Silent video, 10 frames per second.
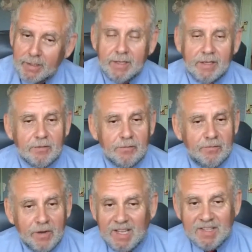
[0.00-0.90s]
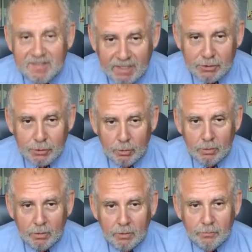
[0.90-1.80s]
is essential
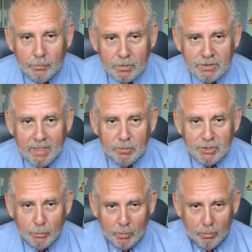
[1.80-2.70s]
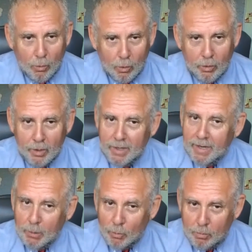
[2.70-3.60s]
for establishing rapport,
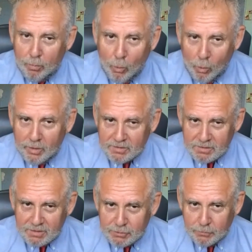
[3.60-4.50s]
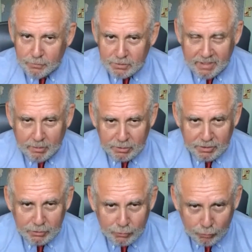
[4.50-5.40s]
and rapport is essential for
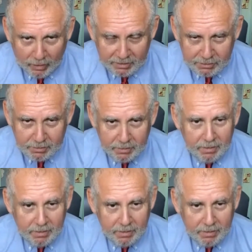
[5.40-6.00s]
establishing trust.